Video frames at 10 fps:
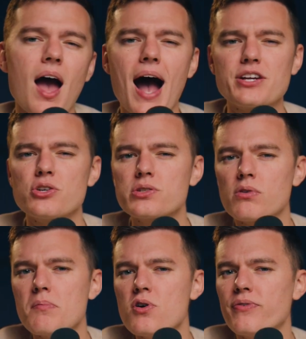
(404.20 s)
I chose to
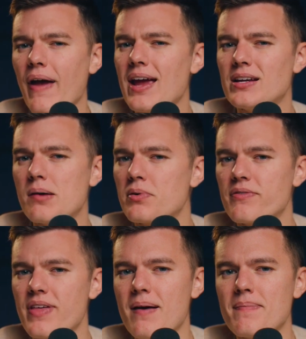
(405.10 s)
remove a number
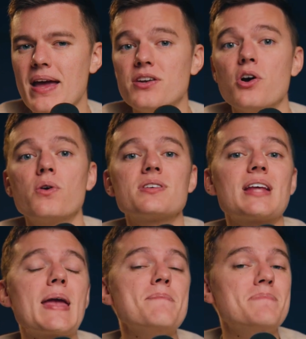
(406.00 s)
of them and noticed
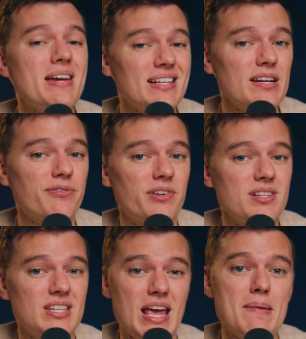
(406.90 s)
a big
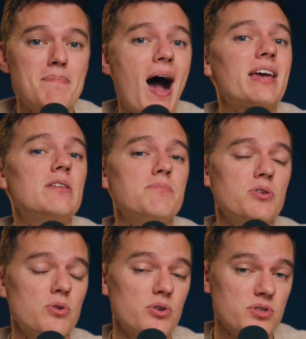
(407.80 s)
difference in my
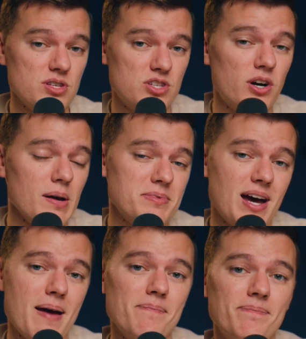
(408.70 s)
computer's startup
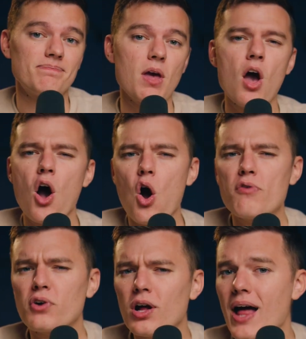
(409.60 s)
time.
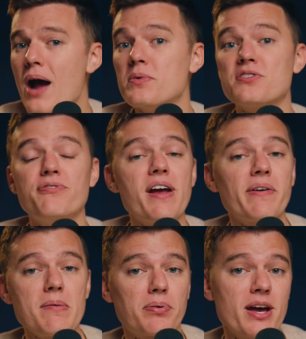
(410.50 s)
Overall, I was
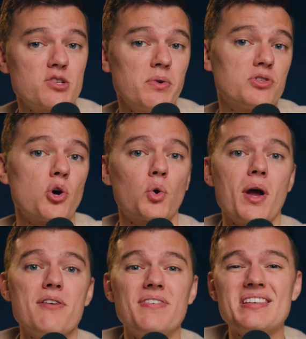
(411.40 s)
very impressed with Total
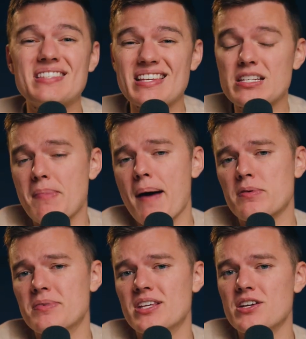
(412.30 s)
AV's system
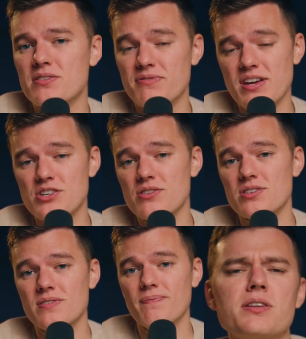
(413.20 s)
optimization
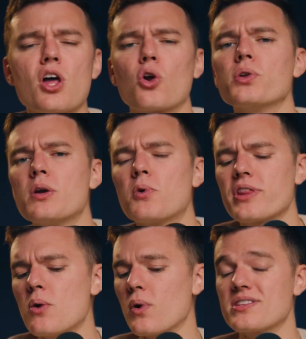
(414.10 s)
features. Not only were
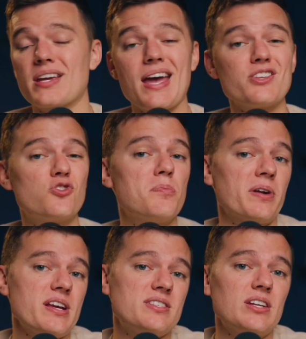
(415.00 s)
they once again super
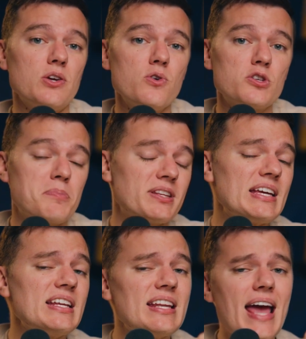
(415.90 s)
easy to use, but
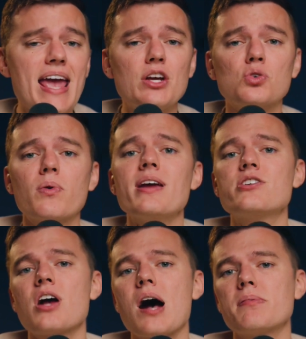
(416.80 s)
they did a great
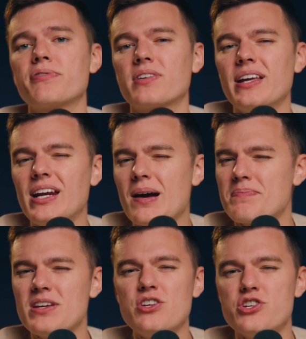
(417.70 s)
job of cleaning
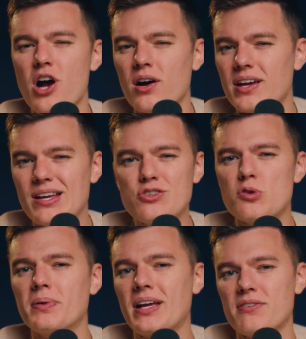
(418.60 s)
up the junk and
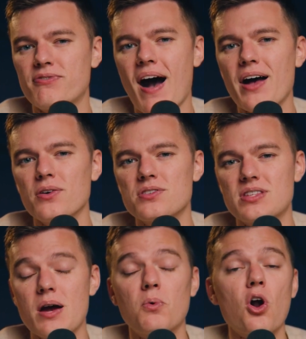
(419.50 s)
duplicate files
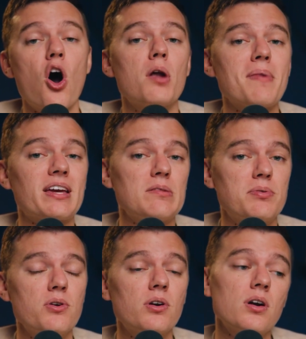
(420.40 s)
that were on my
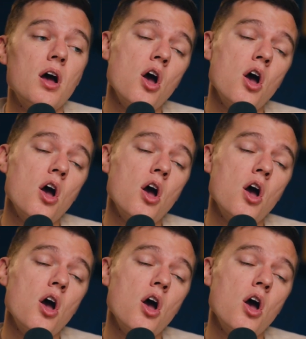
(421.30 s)
computer,